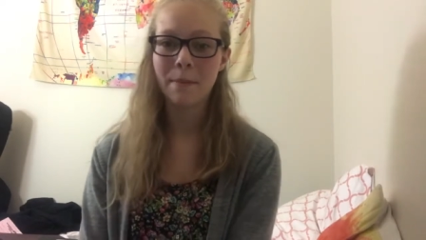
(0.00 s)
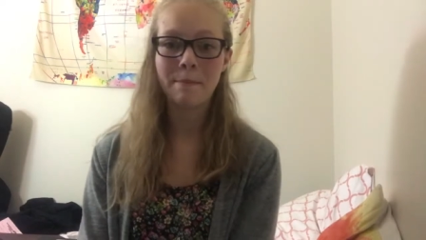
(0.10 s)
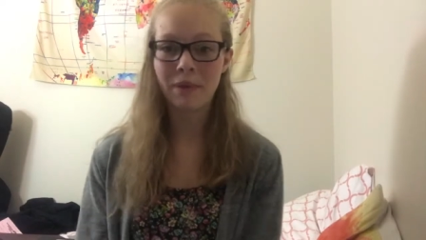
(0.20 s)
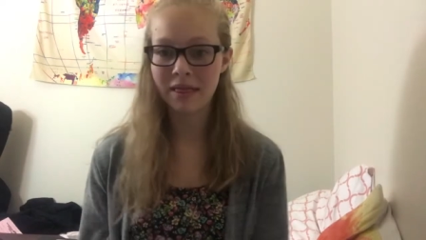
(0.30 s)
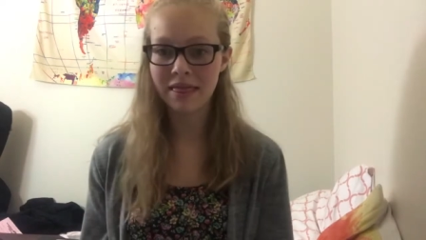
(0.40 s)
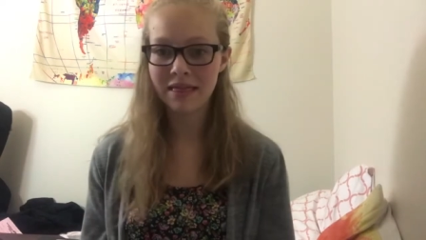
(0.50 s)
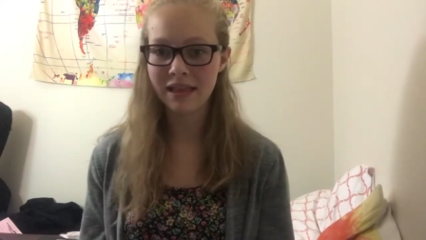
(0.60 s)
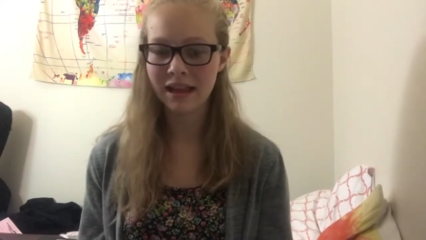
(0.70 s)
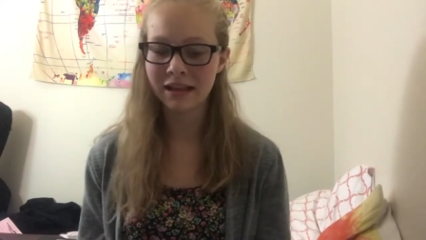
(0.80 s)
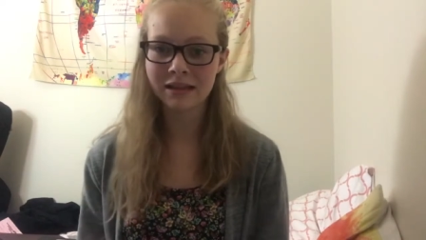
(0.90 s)
But
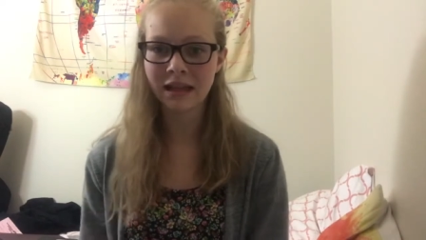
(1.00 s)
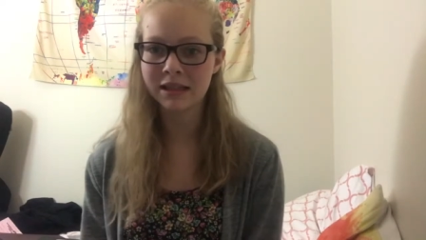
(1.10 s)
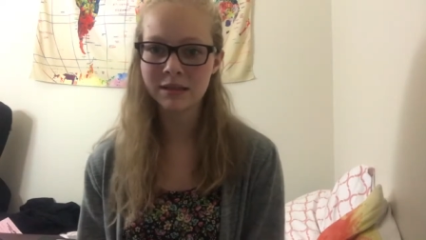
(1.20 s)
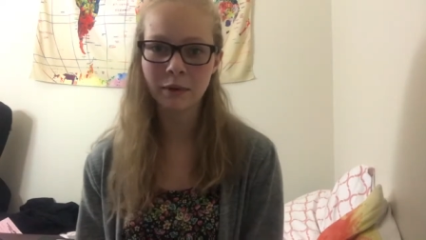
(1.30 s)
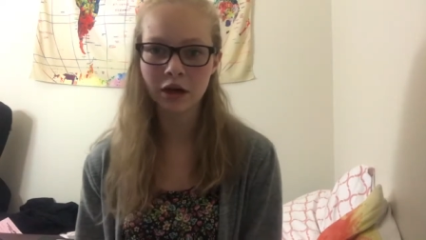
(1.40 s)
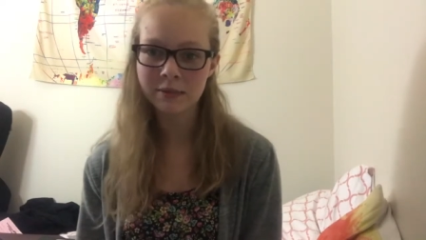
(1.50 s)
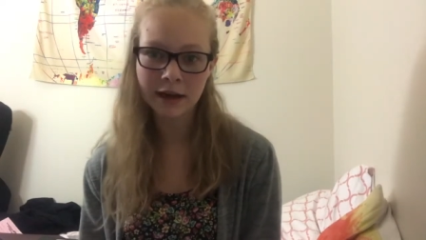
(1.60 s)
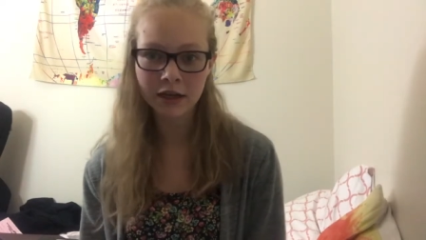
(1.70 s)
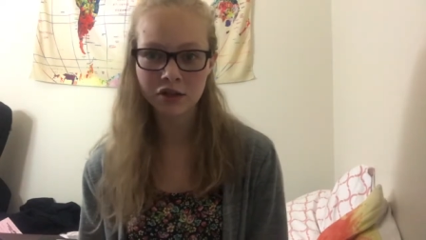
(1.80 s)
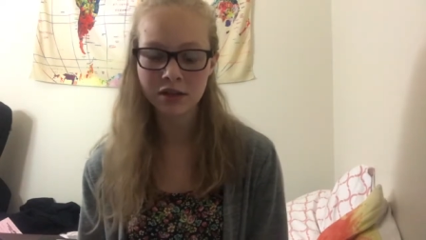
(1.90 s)
it like sparked my
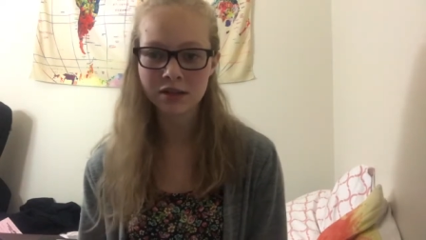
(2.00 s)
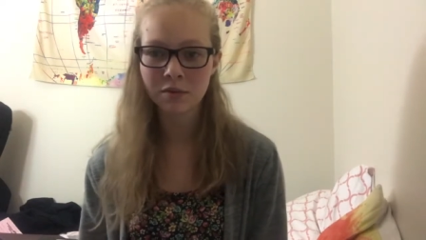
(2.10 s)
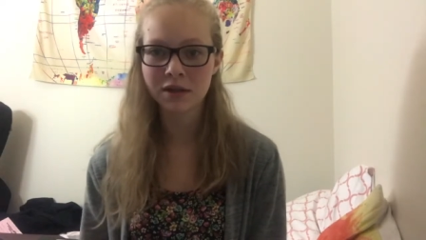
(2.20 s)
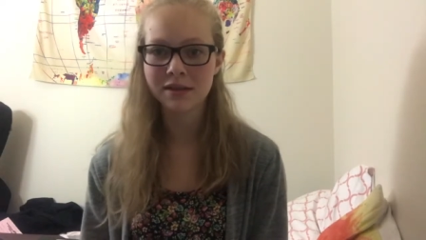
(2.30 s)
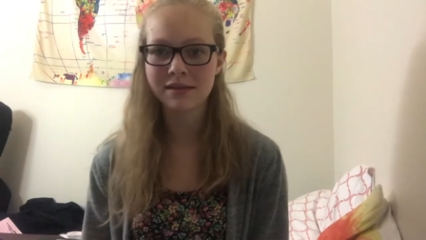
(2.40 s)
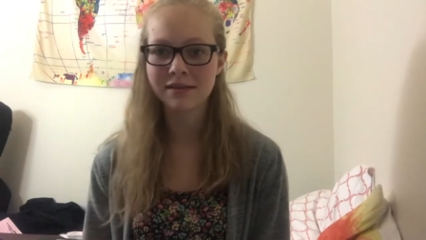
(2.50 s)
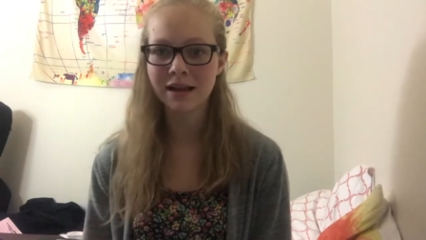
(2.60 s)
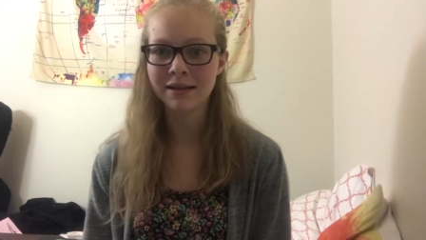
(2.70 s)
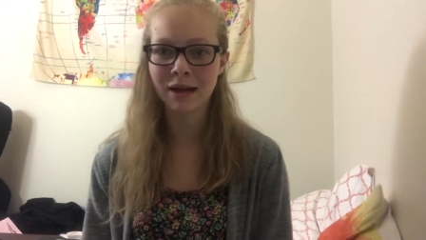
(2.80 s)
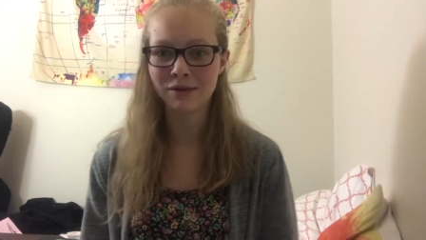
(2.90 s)
interest once,
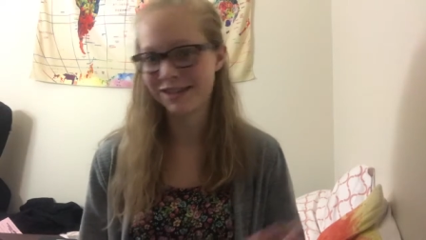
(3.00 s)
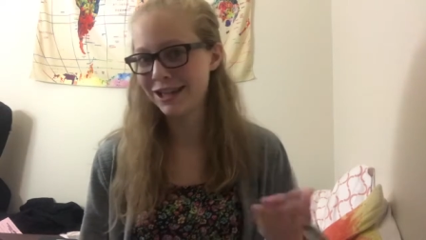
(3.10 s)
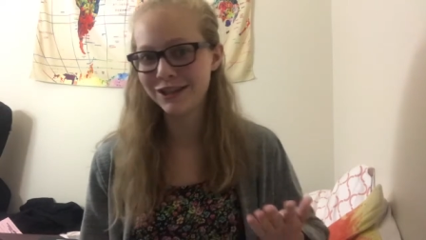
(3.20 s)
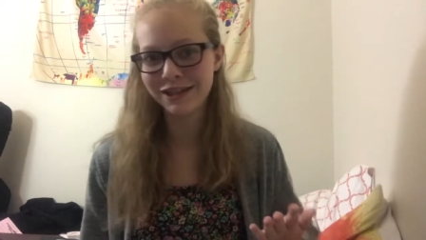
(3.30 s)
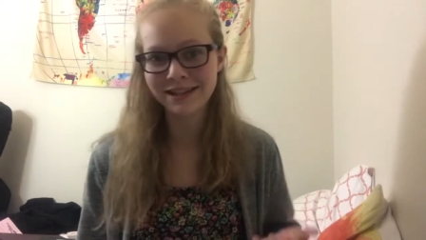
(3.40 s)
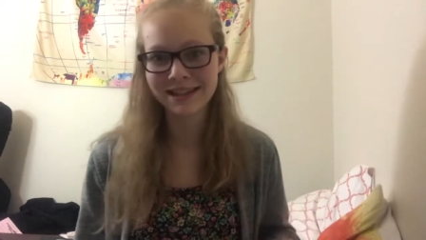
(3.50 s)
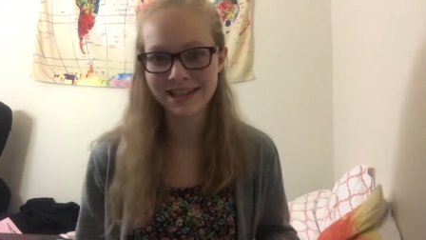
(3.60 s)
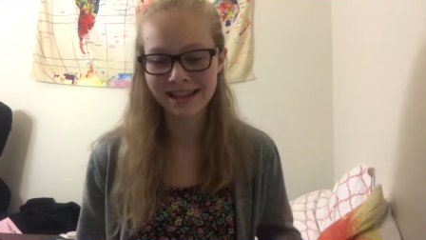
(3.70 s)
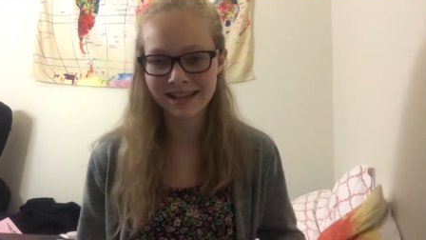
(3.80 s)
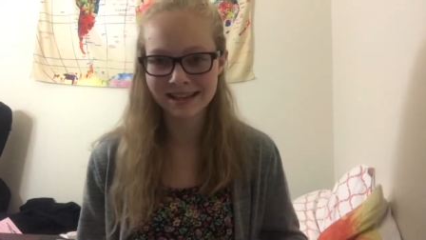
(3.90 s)
as I was teaching it
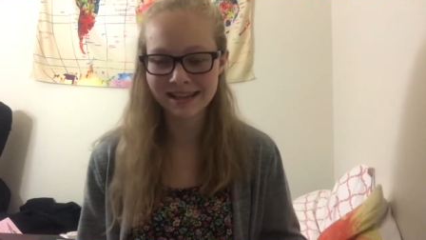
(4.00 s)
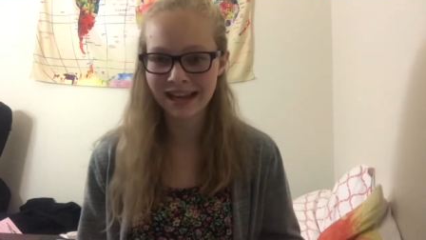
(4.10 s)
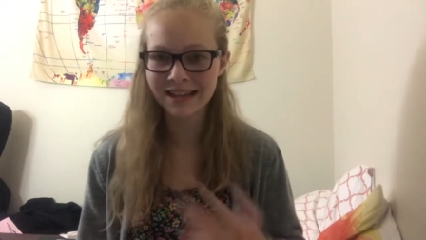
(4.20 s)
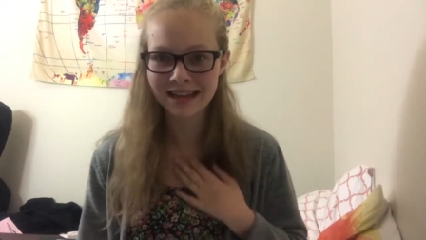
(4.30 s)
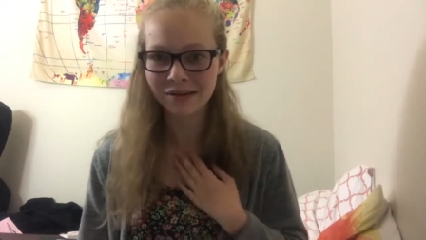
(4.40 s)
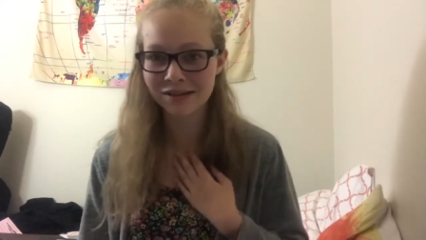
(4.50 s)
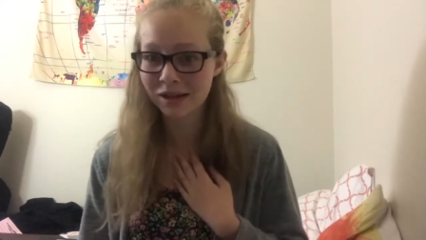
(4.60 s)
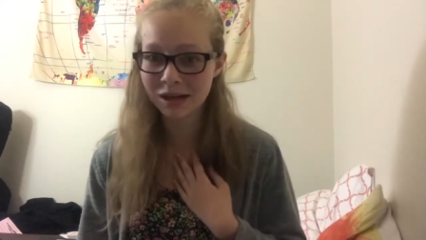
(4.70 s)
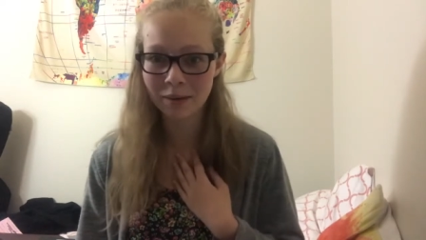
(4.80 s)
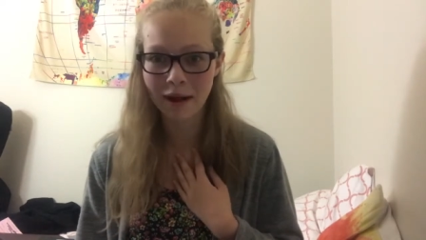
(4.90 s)
to these kids, I was
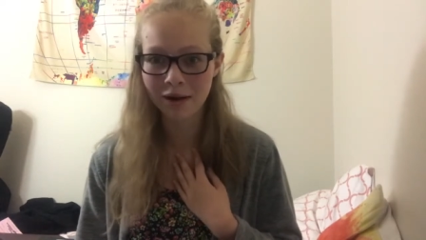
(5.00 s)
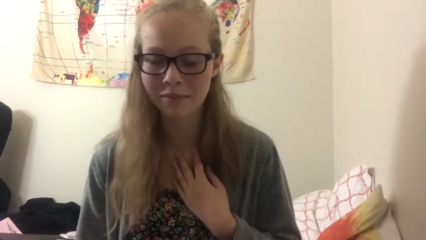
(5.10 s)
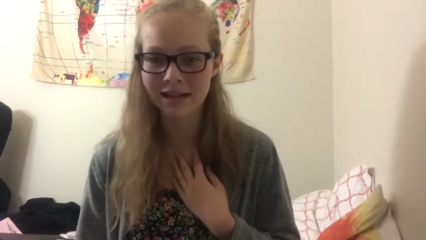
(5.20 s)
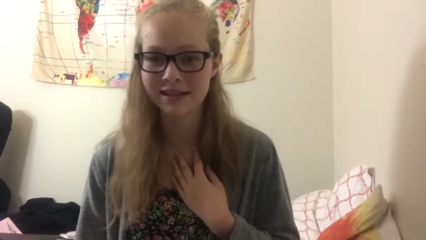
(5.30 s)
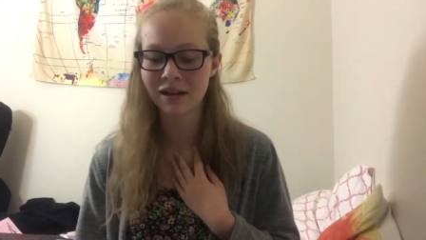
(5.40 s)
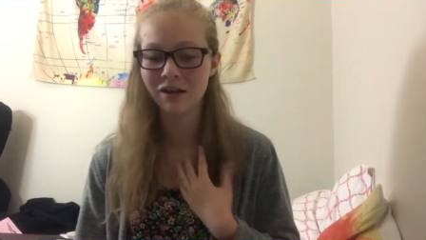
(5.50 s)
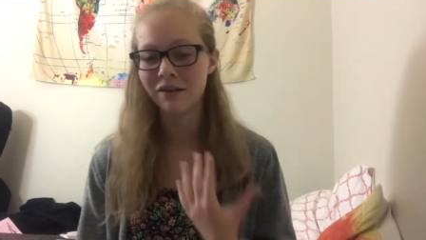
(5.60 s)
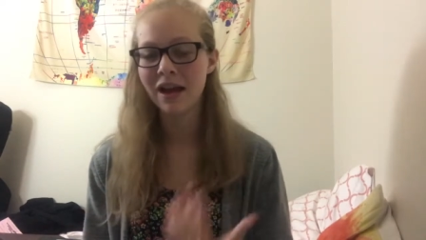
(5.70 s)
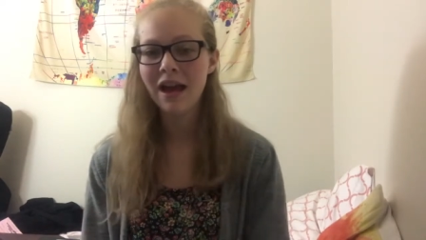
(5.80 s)
learning about it myself.